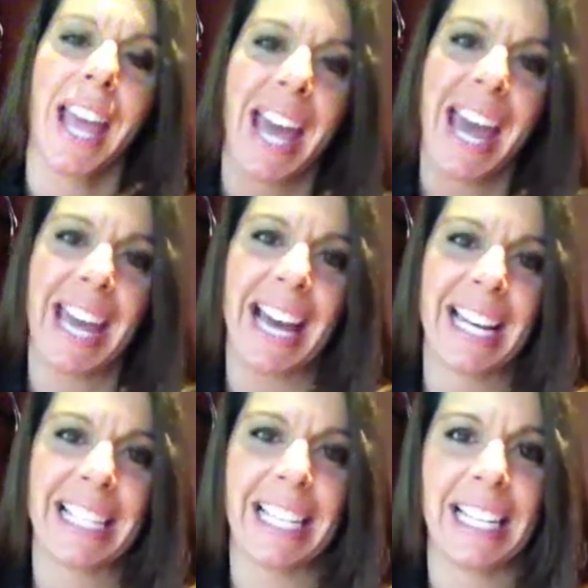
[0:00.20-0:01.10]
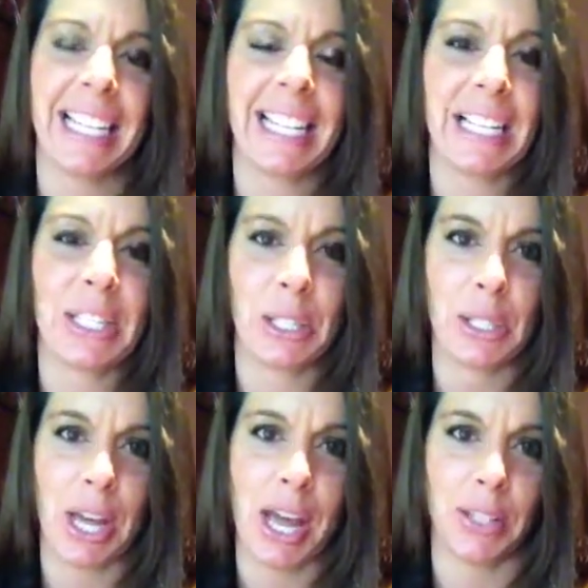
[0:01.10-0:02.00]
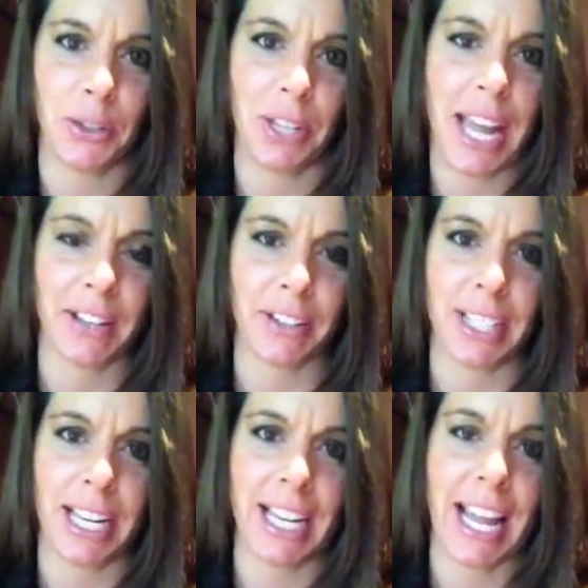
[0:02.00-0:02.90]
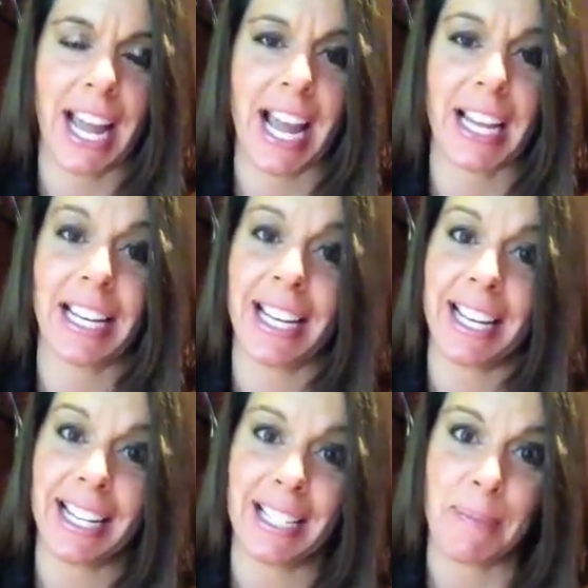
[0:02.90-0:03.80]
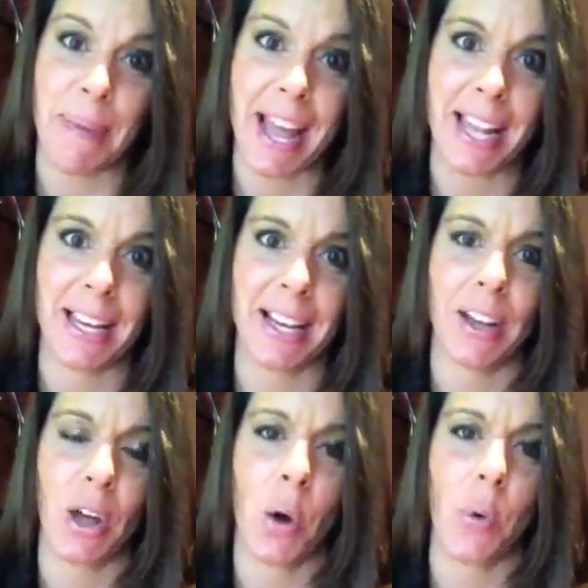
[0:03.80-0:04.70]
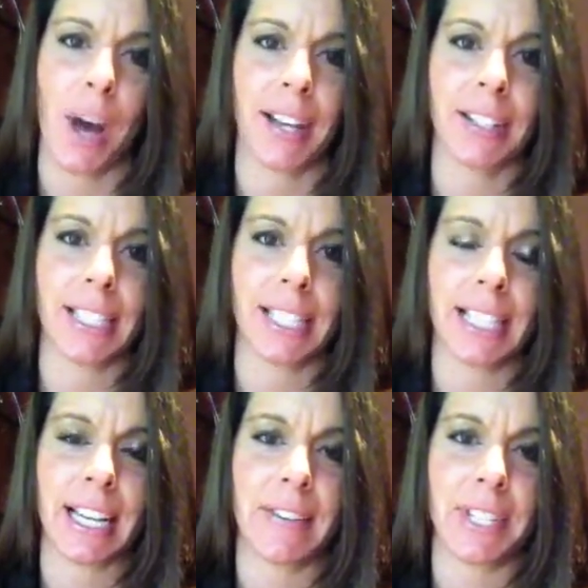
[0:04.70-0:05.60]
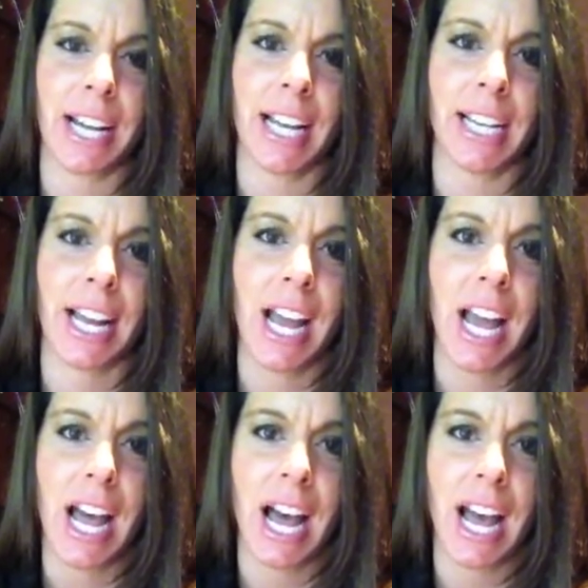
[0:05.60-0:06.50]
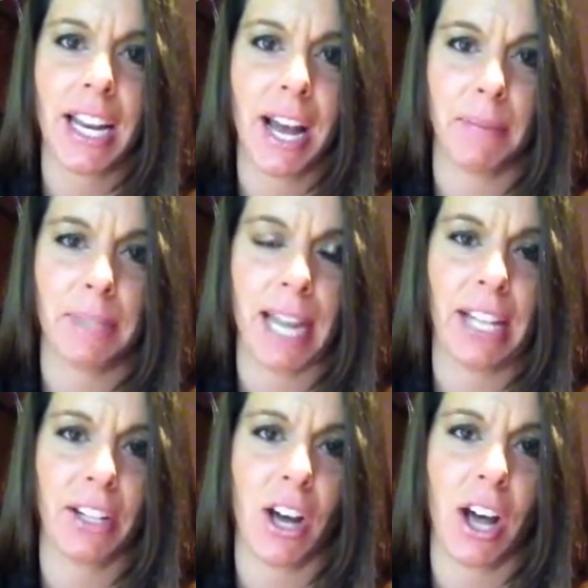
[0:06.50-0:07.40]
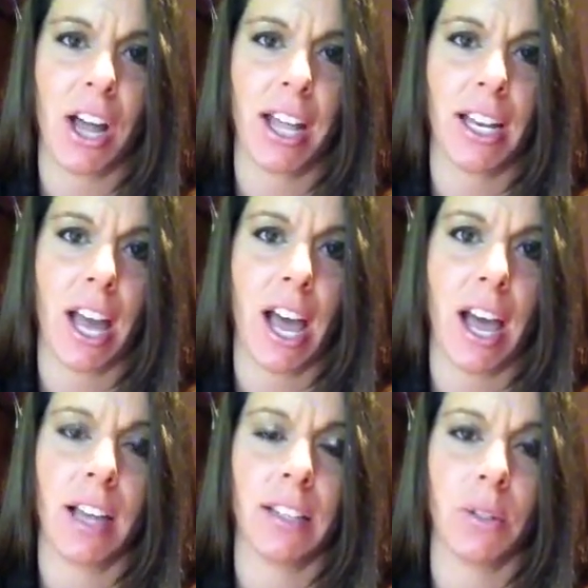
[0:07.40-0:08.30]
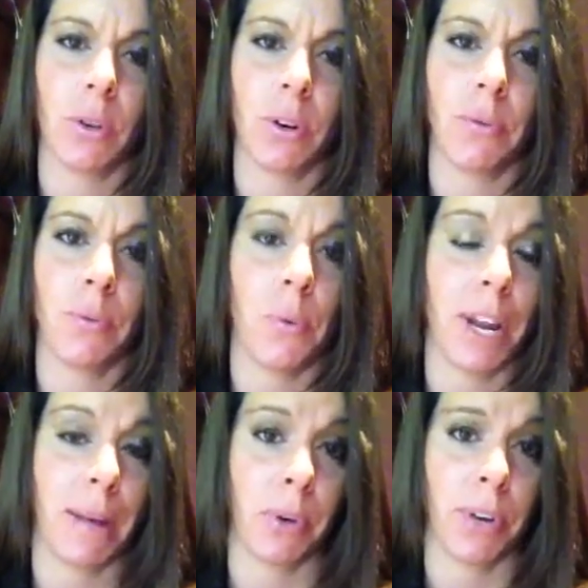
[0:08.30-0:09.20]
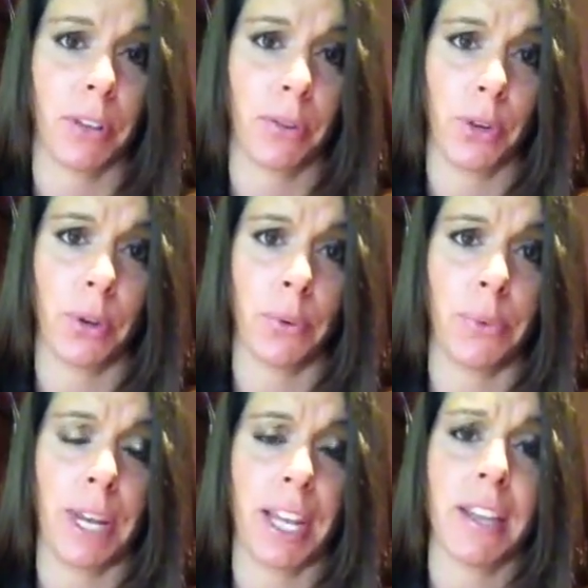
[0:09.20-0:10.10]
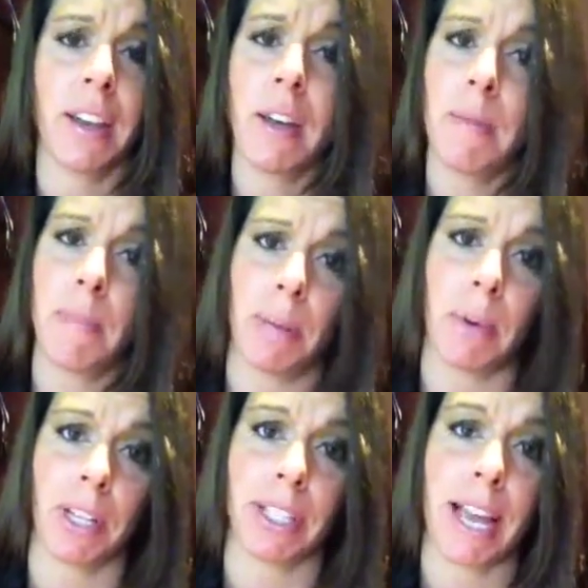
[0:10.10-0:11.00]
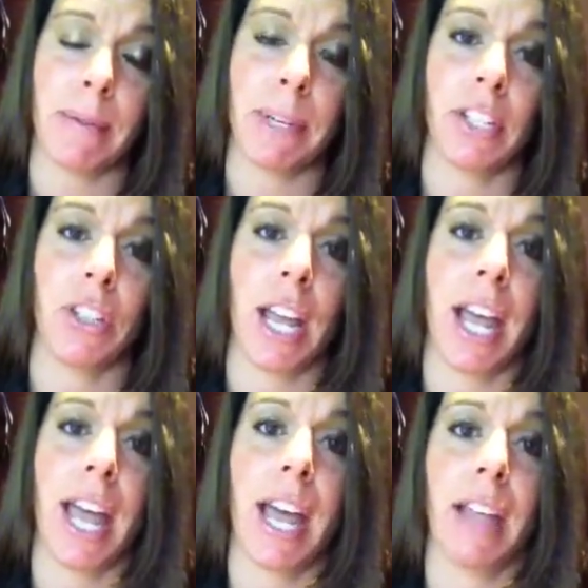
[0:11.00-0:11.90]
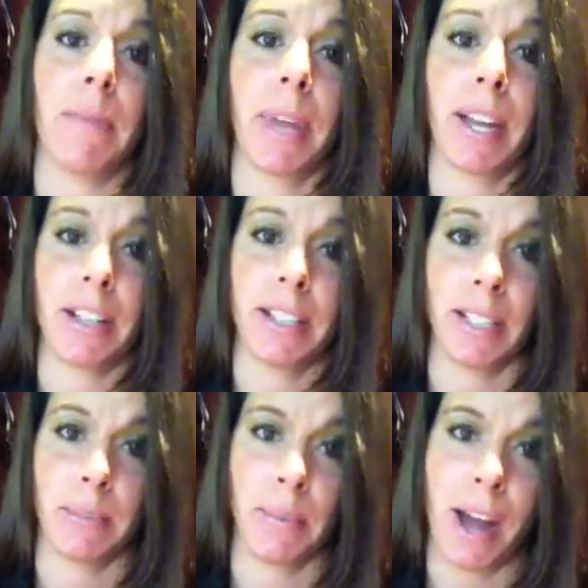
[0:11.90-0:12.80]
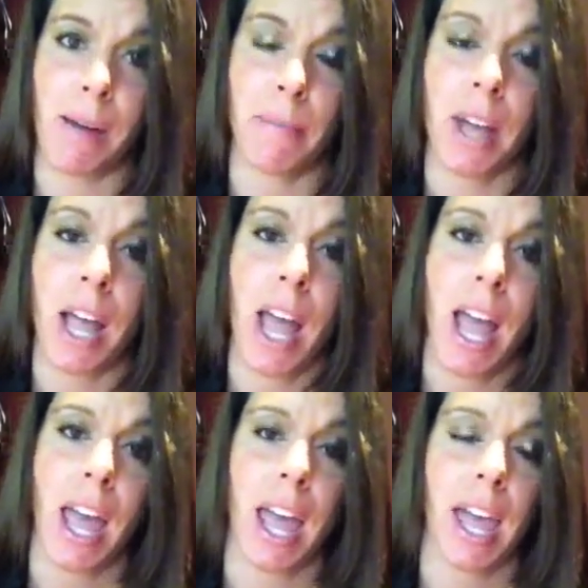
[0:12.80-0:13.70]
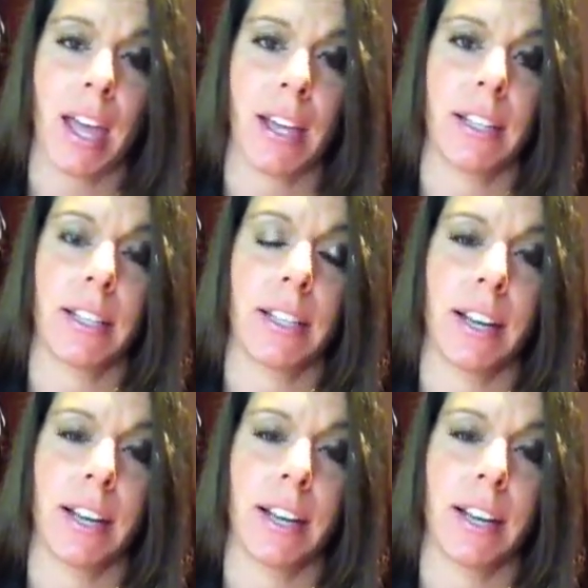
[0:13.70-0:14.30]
Hey guys, it is Julie Anderson, and it has been a while since I've done an update on sort of what I'm going through with metabolic damage and my contest prep, and